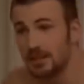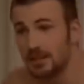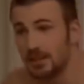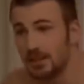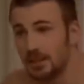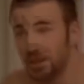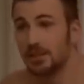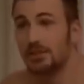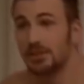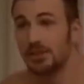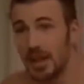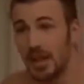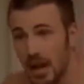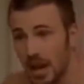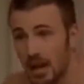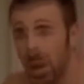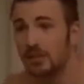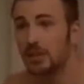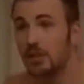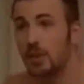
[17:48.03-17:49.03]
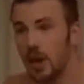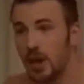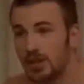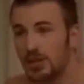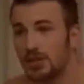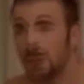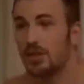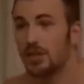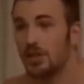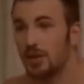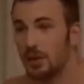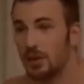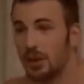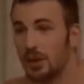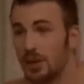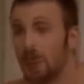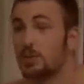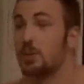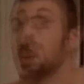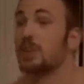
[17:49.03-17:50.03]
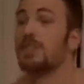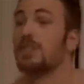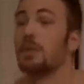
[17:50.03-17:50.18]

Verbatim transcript: make massive transformations all the